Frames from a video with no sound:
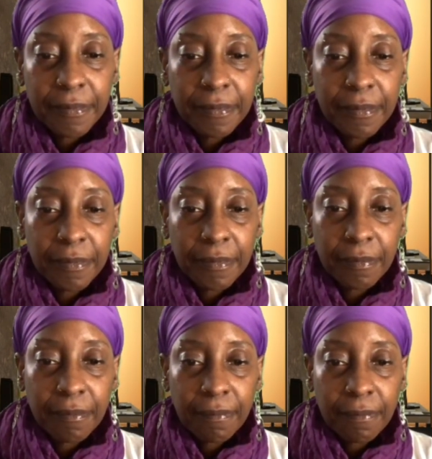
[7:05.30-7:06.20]

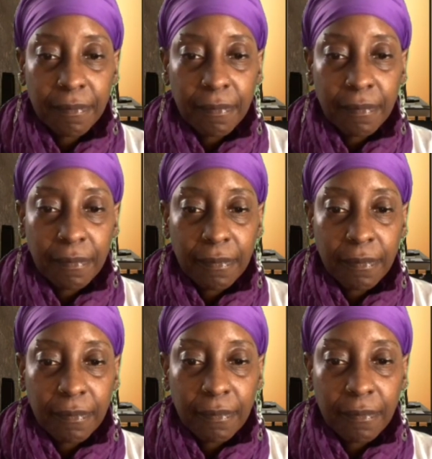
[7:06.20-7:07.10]

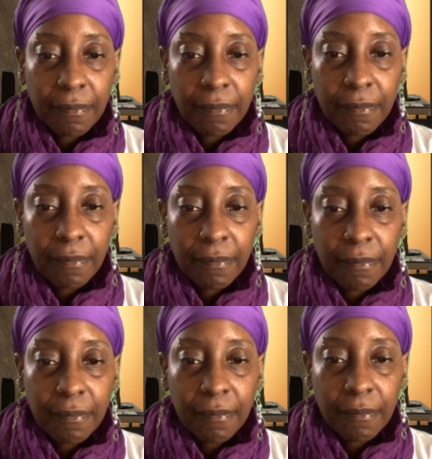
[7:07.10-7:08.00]

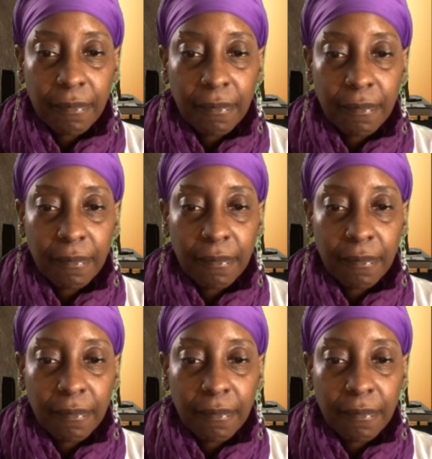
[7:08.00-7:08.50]
No one is speaking in this clip.